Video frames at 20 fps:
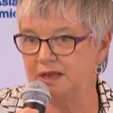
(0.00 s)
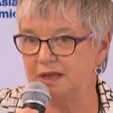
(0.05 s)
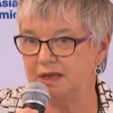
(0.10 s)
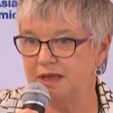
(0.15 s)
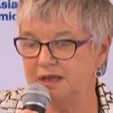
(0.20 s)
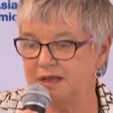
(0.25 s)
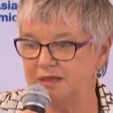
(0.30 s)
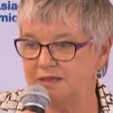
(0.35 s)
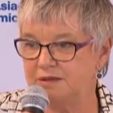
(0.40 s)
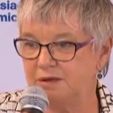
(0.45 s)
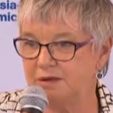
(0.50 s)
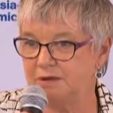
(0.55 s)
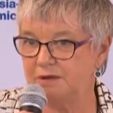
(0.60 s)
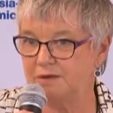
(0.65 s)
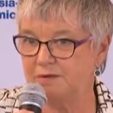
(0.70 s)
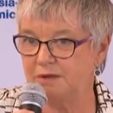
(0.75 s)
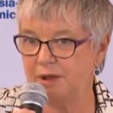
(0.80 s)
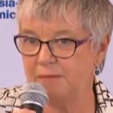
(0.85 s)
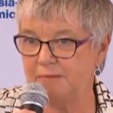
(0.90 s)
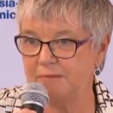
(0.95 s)
New Zealand
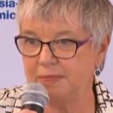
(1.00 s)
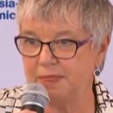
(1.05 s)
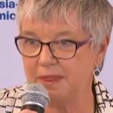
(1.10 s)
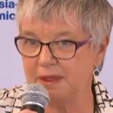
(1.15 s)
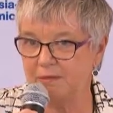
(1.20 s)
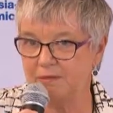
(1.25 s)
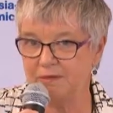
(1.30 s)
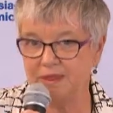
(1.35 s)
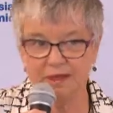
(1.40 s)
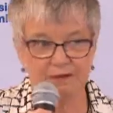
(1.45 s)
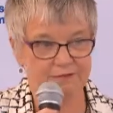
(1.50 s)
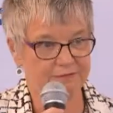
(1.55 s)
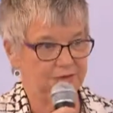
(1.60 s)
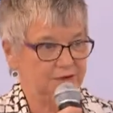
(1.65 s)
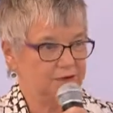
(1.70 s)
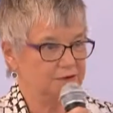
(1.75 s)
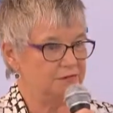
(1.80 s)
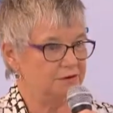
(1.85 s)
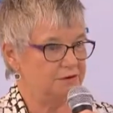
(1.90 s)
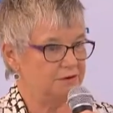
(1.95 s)
High Commissioner
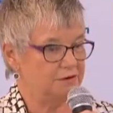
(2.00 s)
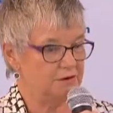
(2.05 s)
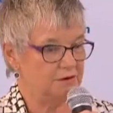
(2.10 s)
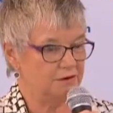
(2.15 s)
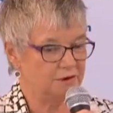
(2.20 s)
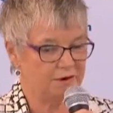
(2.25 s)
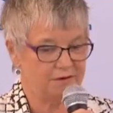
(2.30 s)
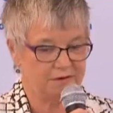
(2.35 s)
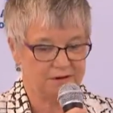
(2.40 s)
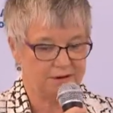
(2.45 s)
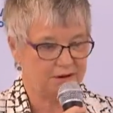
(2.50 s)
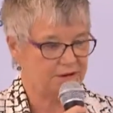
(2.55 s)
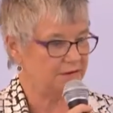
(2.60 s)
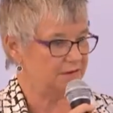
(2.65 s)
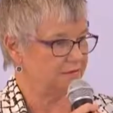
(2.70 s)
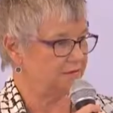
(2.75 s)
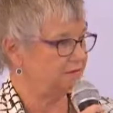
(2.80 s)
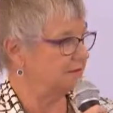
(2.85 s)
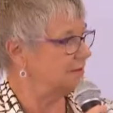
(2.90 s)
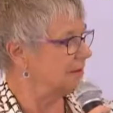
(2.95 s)
Sue Mackwell
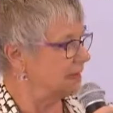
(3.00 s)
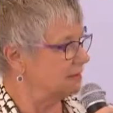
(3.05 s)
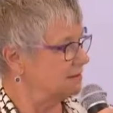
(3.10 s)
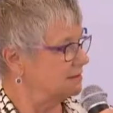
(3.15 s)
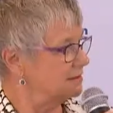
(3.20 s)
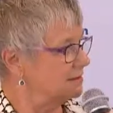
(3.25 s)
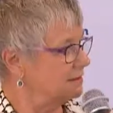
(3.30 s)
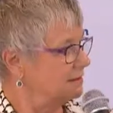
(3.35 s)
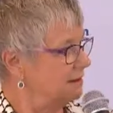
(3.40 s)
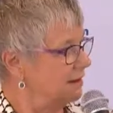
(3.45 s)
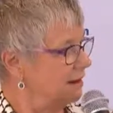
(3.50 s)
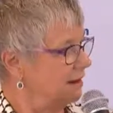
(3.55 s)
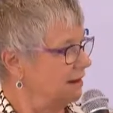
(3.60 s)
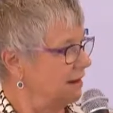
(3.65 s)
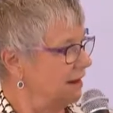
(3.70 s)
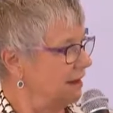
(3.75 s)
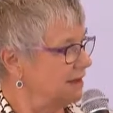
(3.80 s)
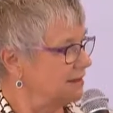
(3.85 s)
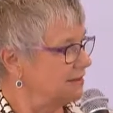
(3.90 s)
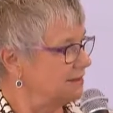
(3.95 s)
says most of the
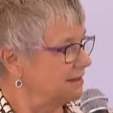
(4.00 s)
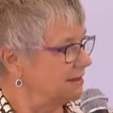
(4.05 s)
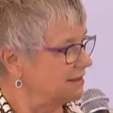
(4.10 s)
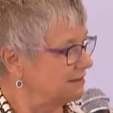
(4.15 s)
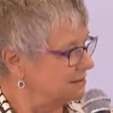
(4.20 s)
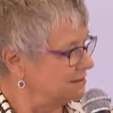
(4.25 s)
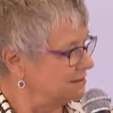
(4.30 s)
funding will go